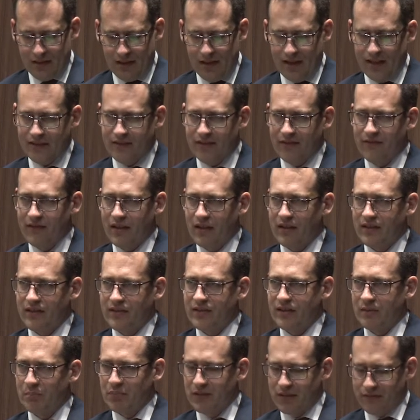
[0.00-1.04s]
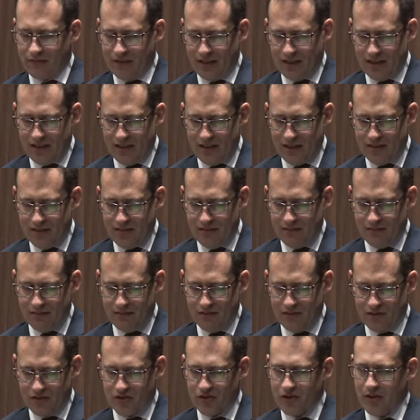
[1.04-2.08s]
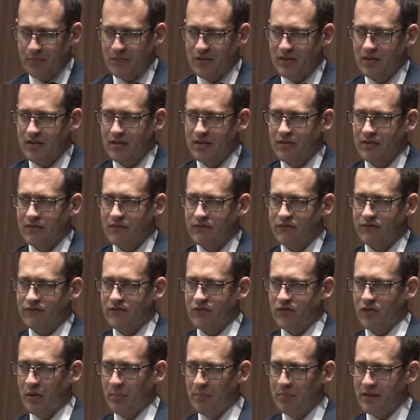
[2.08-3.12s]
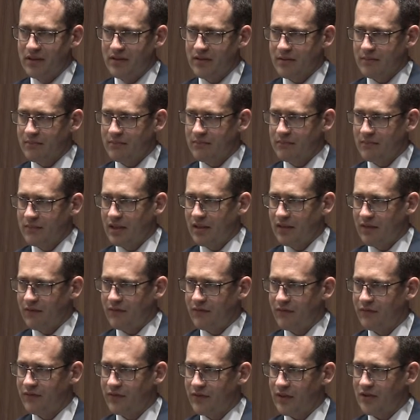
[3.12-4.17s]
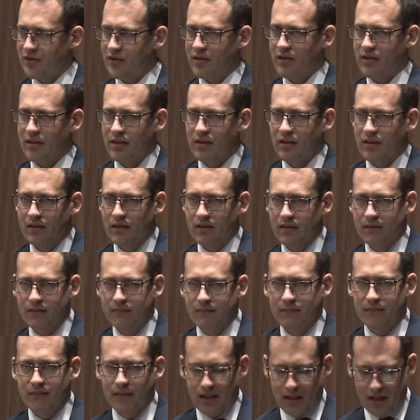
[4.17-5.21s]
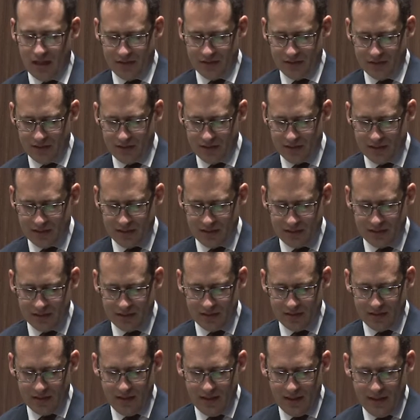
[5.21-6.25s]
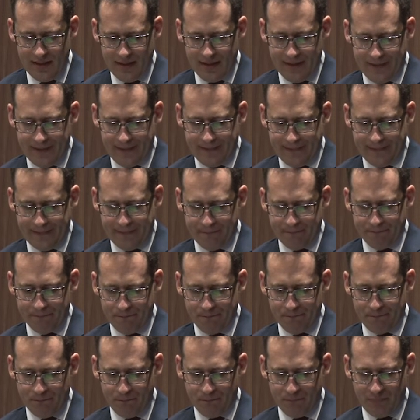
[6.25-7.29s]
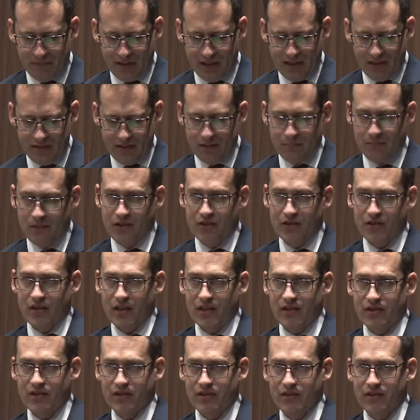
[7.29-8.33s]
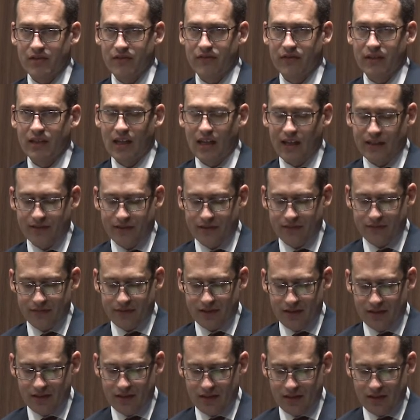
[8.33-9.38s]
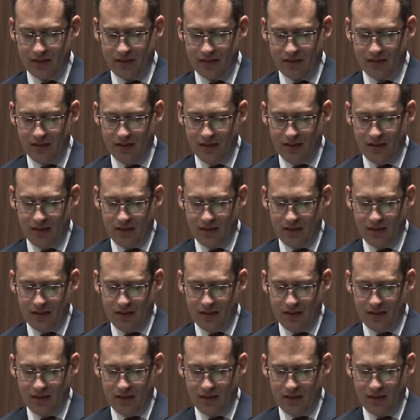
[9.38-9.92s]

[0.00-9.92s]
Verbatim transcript: Now that's a very simplified description of Trumpism, if such a thing actually exists. Um, and the administration's philosophy and,